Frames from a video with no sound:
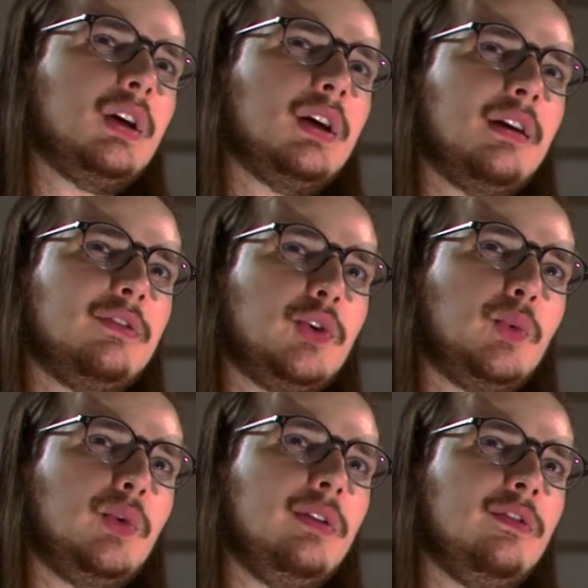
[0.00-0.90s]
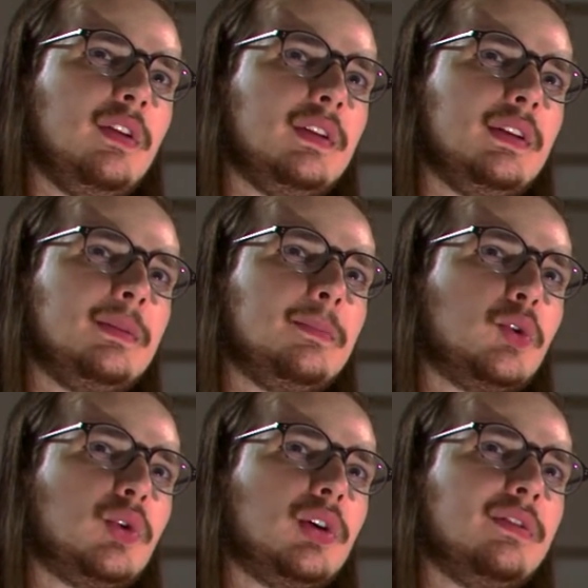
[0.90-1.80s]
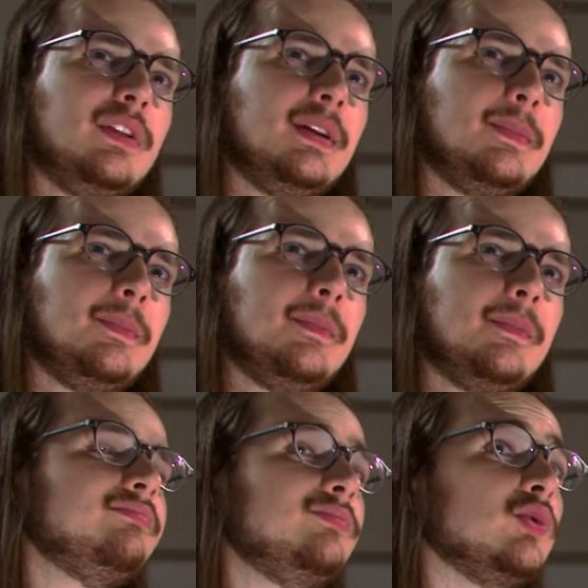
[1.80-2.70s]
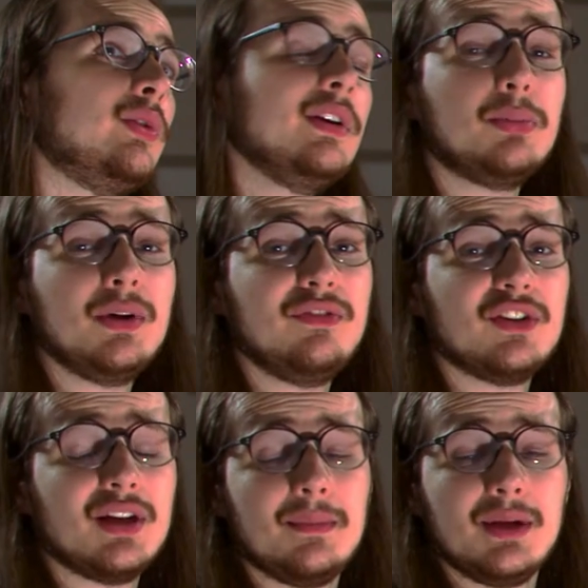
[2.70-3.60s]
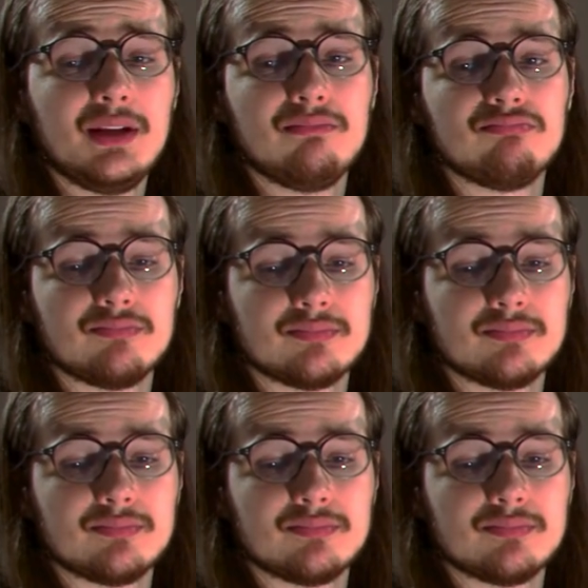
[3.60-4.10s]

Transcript: have to revisit more of them. It was pretty fun, I mean...